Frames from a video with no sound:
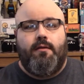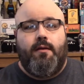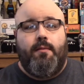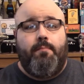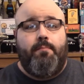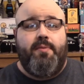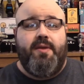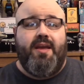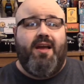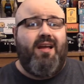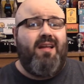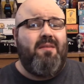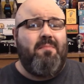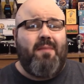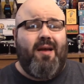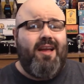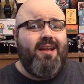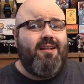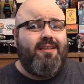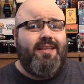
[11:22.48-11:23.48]
Beyond
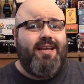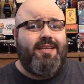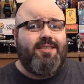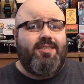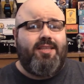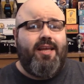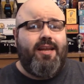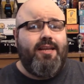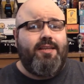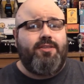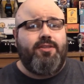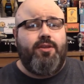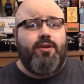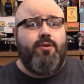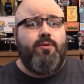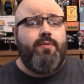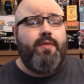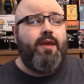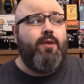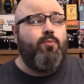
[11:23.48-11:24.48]
mild aesthetics,
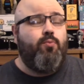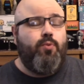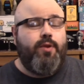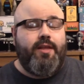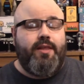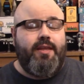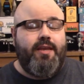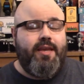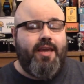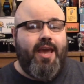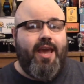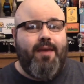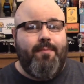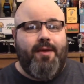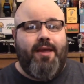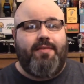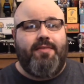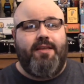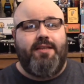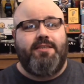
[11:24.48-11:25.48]
though, they really came
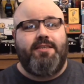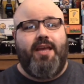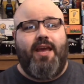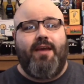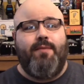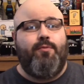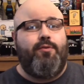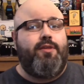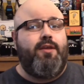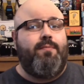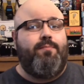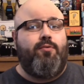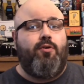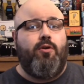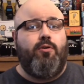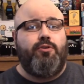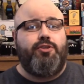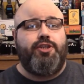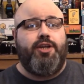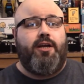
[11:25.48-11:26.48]
at this game with the
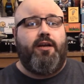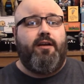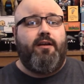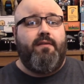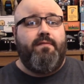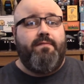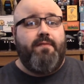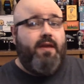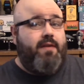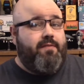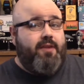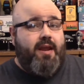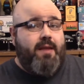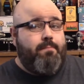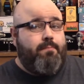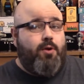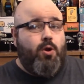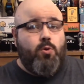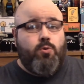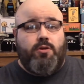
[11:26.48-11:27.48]
approach of, if it
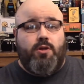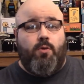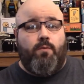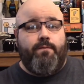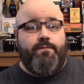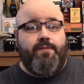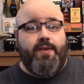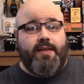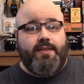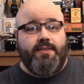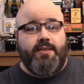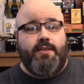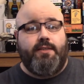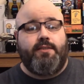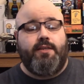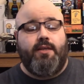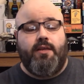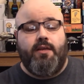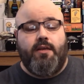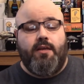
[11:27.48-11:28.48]
ain't broke, don't fix
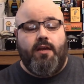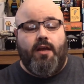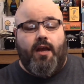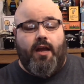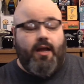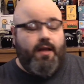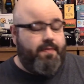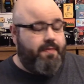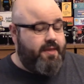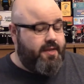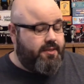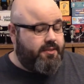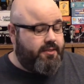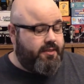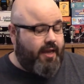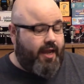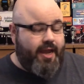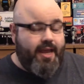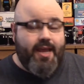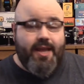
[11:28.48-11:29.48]
it.
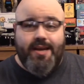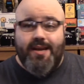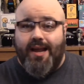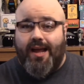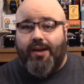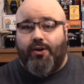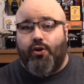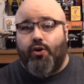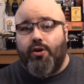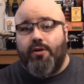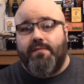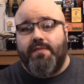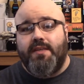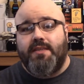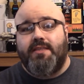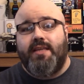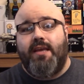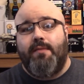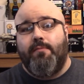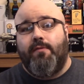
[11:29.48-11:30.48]
I had not heard of
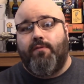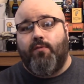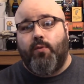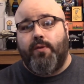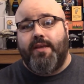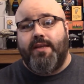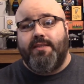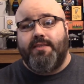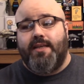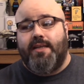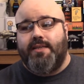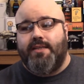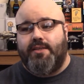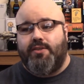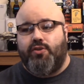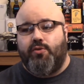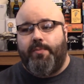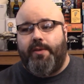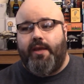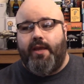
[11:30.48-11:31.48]
this game before they sent it
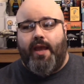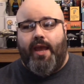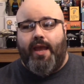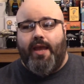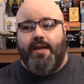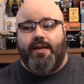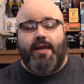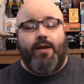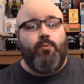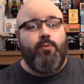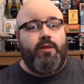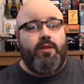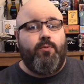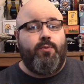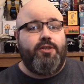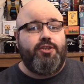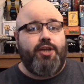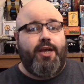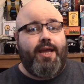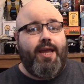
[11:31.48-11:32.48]
to me, and I really
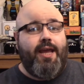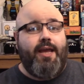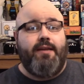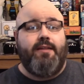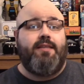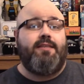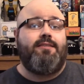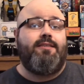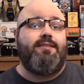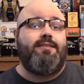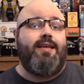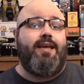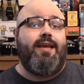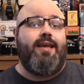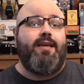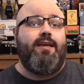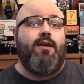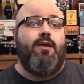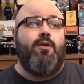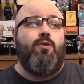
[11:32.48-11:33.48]
wish I had. This is
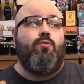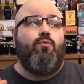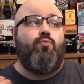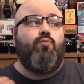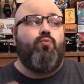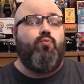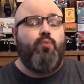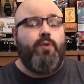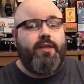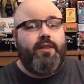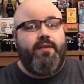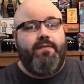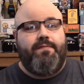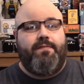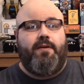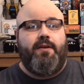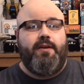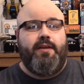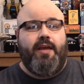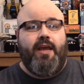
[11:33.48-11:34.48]
a really
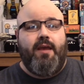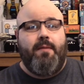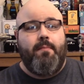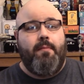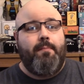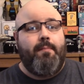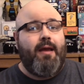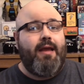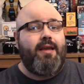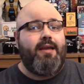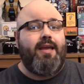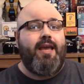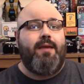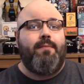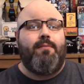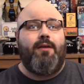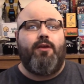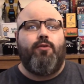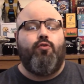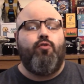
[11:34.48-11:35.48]
fun game.
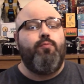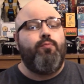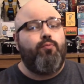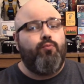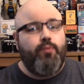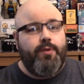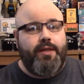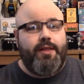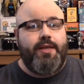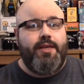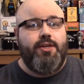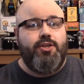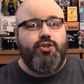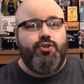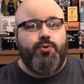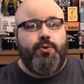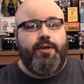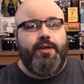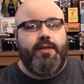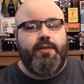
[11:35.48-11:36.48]
My group really
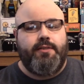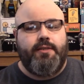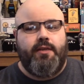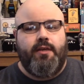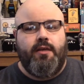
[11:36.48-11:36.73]
enjoyed it.